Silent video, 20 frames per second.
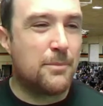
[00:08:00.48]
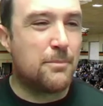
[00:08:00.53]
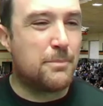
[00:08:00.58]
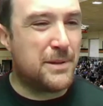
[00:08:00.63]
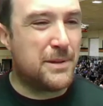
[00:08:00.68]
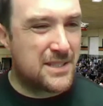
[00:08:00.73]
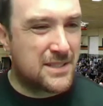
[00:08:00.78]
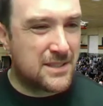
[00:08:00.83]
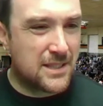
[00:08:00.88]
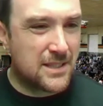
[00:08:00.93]
the
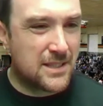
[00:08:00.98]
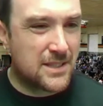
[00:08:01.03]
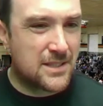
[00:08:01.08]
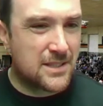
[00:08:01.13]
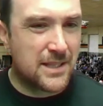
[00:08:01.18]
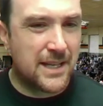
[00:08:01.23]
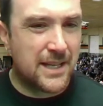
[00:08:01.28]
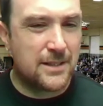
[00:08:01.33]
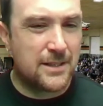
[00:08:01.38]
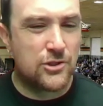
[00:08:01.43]

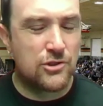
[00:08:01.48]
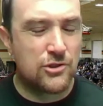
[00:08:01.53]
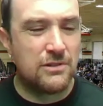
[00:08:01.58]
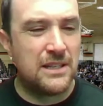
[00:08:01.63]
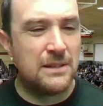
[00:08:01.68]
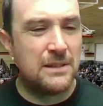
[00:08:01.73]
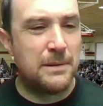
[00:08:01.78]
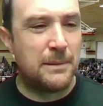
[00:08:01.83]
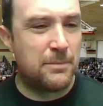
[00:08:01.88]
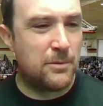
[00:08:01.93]
business and
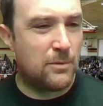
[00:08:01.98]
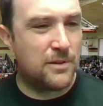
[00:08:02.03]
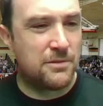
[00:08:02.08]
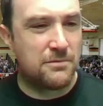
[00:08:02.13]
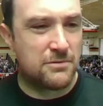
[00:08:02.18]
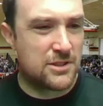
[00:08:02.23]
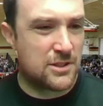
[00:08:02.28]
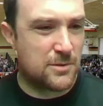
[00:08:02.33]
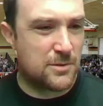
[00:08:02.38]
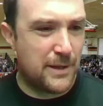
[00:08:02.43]
treating people with
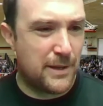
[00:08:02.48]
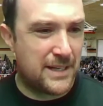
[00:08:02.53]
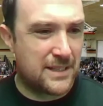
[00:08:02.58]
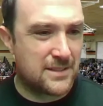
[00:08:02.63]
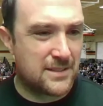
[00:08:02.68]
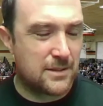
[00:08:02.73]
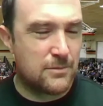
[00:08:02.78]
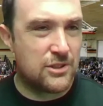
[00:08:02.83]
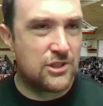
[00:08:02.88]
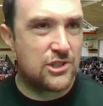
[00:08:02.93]

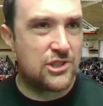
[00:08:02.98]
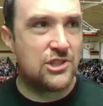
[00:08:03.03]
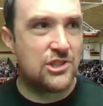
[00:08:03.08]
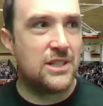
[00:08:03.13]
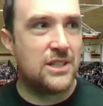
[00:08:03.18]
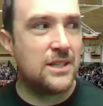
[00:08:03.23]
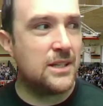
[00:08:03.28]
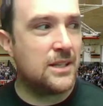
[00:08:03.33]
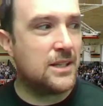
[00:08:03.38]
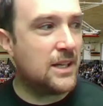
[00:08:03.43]
respect. I mean,
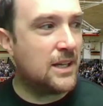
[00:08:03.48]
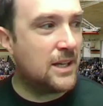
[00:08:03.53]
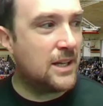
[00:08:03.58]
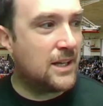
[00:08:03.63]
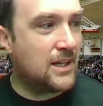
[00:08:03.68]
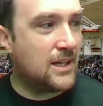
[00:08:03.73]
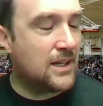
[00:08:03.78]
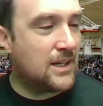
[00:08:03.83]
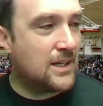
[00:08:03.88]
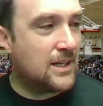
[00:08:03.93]
she
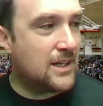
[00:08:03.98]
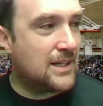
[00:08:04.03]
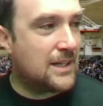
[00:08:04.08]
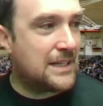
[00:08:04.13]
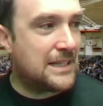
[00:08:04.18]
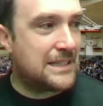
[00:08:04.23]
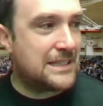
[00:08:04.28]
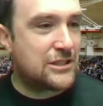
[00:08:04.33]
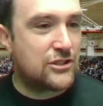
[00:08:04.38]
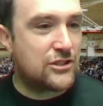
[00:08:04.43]

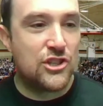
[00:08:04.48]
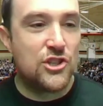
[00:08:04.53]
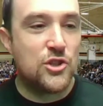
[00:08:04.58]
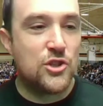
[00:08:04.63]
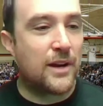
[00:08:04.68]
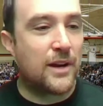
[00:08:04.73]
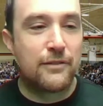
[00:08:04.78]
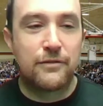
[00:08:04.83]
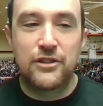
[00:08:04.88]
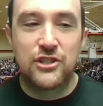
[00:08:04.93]
she
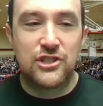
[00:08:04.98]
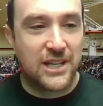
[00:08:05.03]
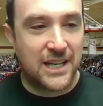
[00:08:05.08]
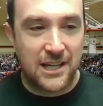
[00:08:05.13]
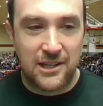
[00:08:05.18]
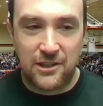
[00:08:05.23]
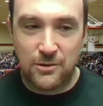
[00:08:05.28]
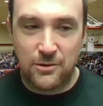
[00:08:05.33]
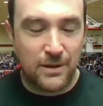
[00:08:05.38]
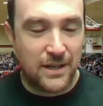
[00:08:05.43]
knew every
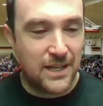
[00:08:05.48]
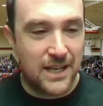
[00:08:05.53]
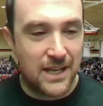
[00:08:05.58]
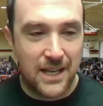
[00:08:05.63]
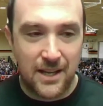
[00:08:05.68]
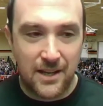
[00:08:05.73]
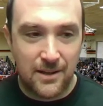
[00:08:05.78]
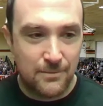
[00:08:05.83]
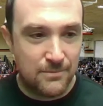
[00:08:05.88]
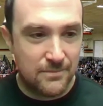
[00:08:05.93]
janitor by
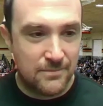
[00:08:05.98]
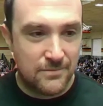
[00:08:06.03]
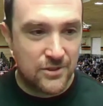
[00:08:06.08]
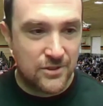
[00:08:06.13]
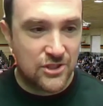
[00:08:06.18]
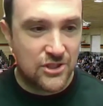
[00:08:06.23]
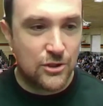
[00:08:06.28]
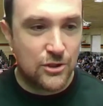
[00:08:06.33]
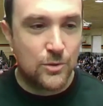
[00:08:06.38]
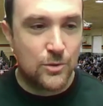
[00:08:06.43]
name.
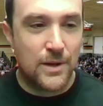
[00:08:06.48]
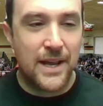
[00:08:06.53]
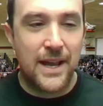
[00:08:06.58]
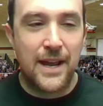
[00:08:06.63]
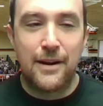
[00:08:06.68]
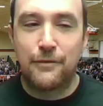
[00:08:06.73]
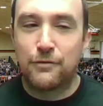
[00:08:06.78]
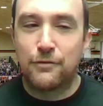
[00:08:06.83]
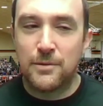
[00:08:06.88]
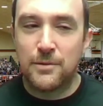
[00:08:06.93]
She knew
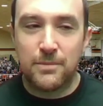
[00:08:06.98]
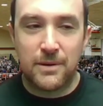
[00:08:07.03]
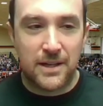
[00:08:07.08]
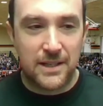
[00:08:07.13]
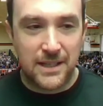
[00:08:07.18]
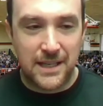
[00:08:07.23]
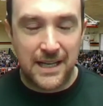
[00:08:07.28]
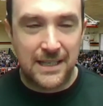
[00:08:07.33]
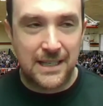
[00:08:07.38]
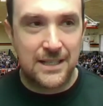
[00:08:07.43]

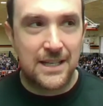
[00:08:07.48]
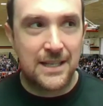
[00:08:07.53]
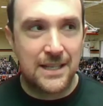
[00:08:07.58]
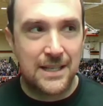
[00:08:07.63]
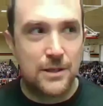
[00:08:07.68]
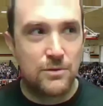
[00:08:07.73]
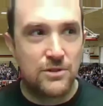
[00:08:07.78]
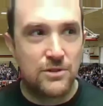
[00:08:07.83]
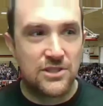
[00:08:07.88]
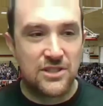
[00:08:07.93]
everybody, and I and
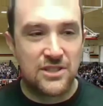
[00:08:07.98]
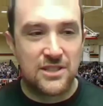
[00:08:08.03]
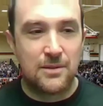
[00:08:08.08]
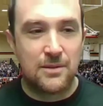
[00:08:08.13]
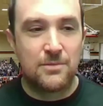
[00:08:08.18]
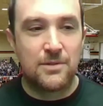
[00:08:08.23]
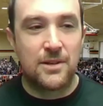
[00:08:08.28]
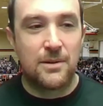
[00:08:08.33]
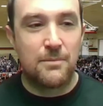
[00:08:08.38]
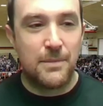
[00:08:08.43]
there was just
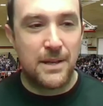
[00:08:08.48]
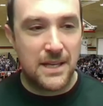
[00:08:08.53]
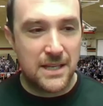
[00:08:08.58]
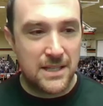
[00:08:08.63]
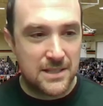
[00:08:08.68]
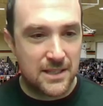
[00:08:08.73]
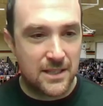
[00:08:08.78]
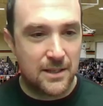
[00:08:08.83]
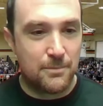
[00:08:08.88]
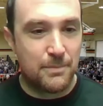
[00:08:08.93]
something
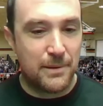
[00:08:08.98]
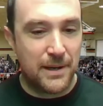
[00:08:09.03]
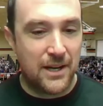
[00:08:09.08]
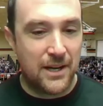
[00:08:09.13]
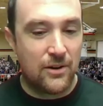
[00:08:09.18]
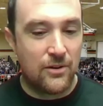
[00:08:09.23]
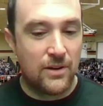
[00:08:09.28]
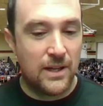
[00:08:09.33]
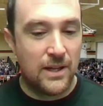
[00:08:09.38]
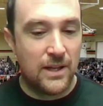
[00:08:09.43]
amazing
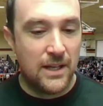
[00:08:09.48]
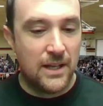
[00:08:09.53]
about